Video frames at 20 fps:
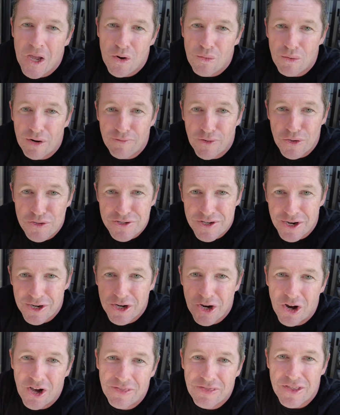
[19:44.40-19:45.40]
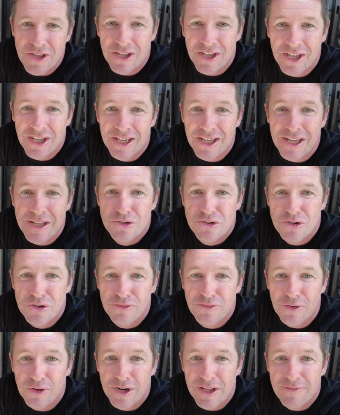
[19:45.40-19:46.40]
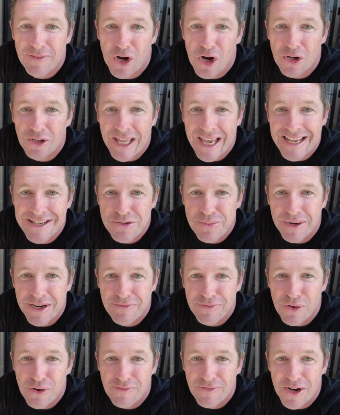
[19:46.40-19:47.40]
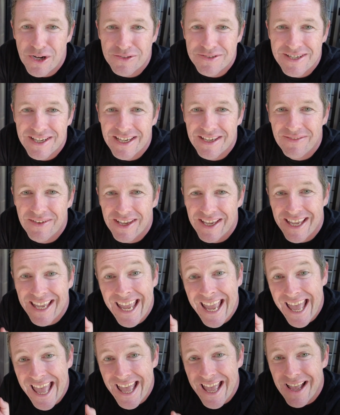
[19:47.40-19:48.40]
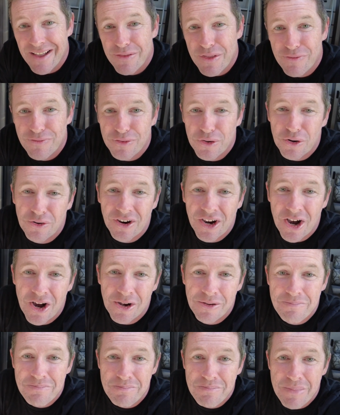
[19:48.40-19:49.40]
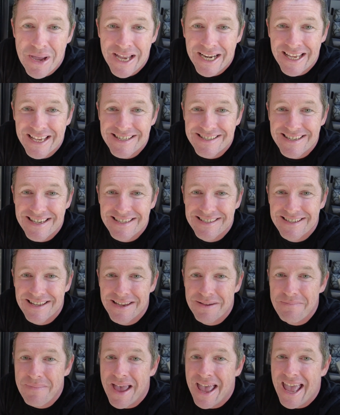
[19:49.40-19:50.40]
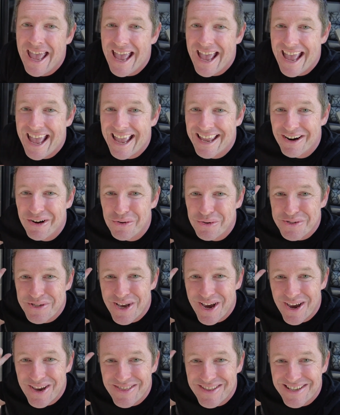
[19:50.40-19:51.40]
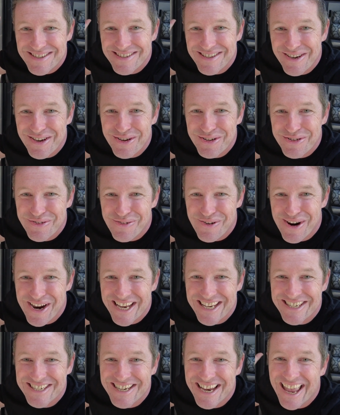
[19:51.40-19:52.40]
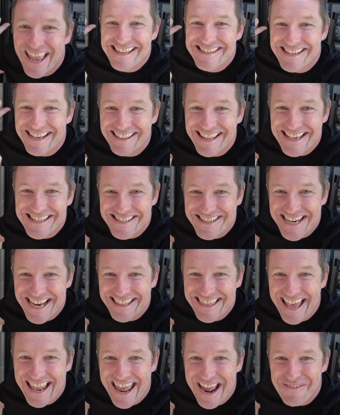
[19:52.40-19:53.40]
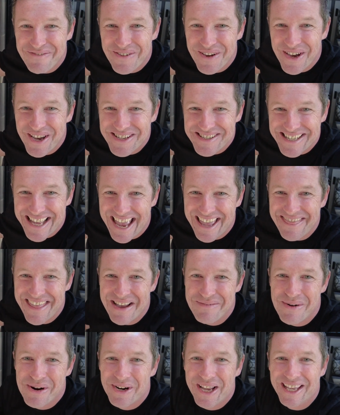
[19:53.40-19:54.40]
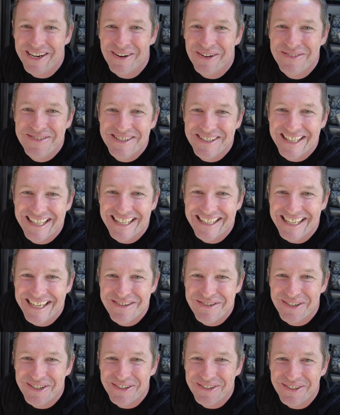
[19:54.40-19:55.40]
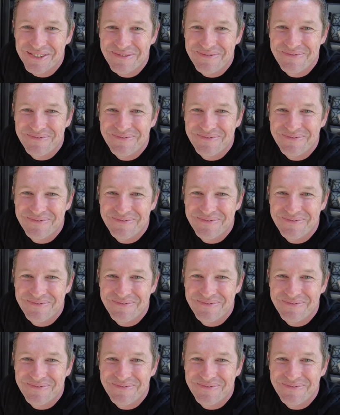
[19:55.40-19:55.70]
We've also got the 240 volt and 24 volt TV, the Furrion media system, and also this huge fridge. So let's check that out first, and then we'll get on to the electrical.